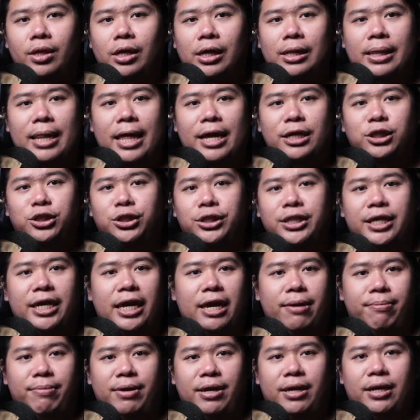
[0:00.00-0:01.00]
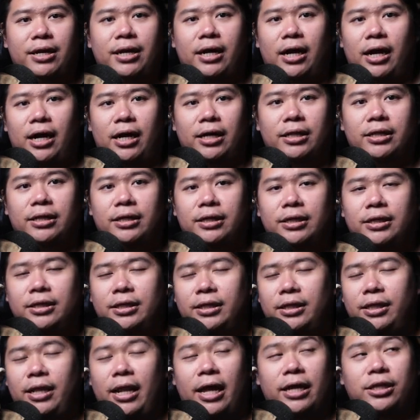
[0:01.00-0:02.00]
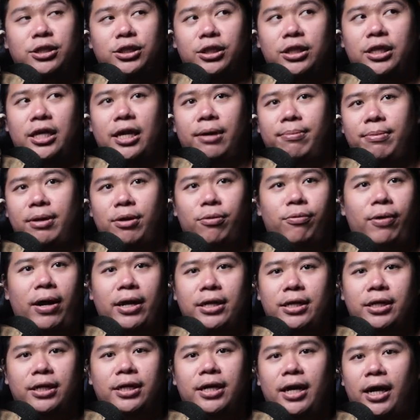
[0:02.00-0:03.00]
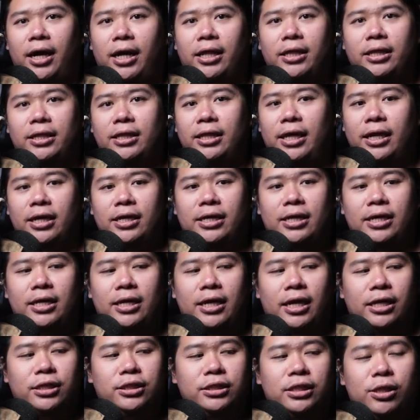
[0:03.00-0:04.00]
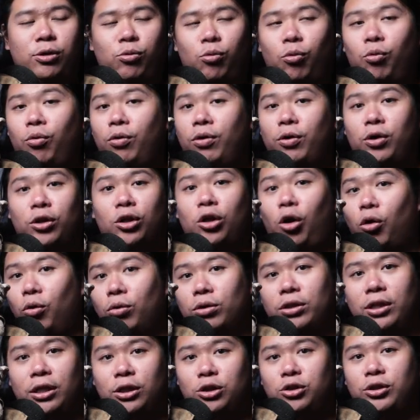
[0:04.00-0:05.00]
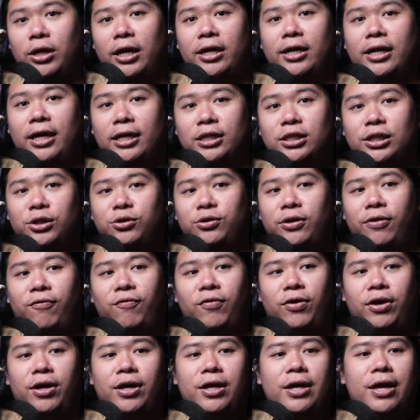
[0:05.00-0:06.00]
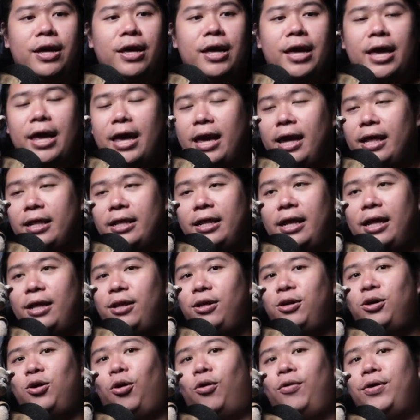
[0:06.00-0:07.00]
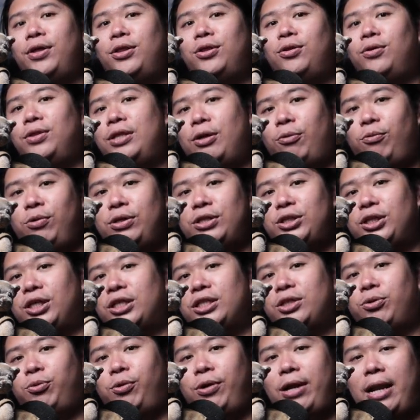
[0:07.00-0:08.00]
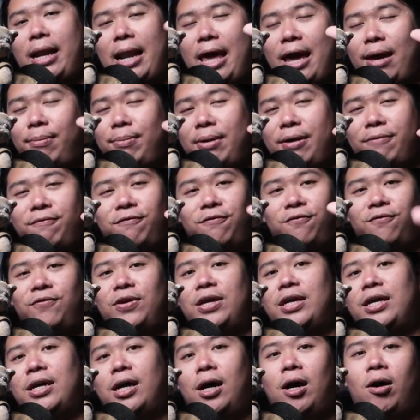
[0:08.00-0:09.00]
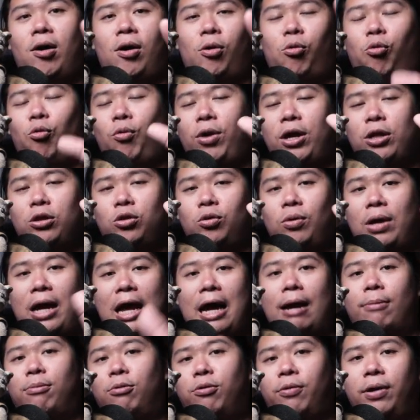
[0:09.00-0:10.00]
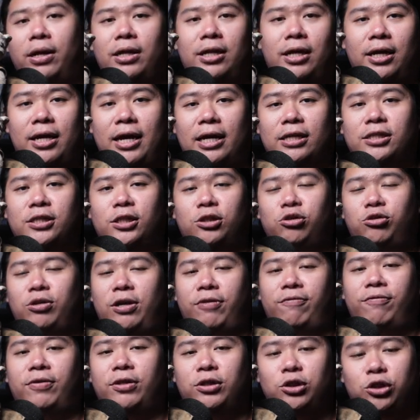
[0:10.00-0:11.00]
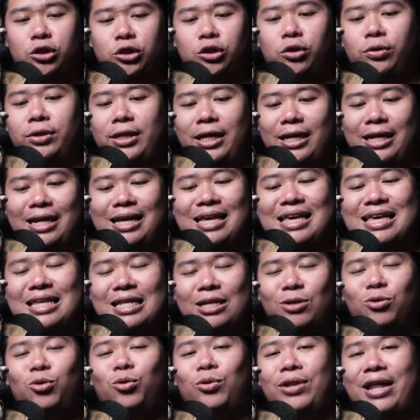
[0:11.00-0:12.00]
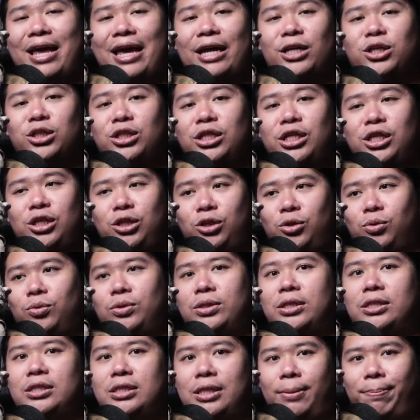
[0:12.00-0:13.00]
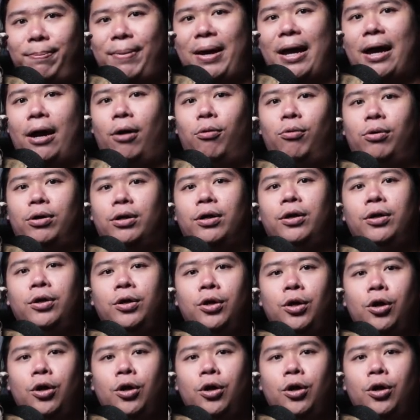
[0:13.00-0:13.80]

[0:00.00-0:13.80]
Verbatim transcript: Legend Kami card, Legend Kami Rider card, like he actually took the gacha driver and go into the research lab and figure out a way to upgrade the gacha driver so that it could actually uses the power